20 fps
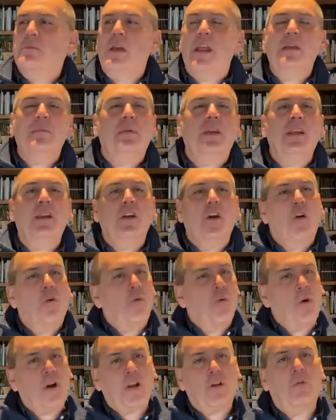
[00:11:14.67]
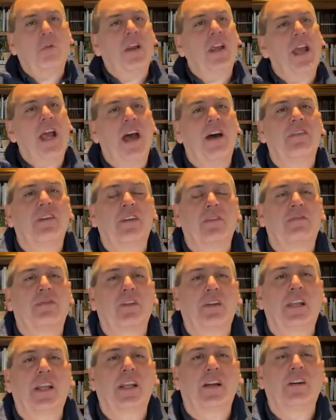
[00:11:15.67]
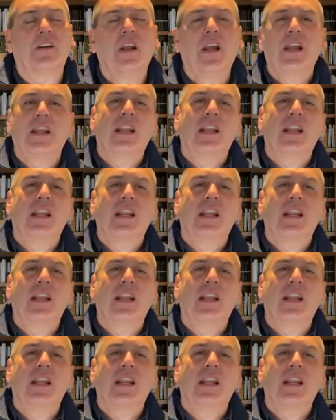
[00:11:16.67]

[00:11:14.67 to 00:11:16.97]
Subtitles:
may be, what are we having for dinner?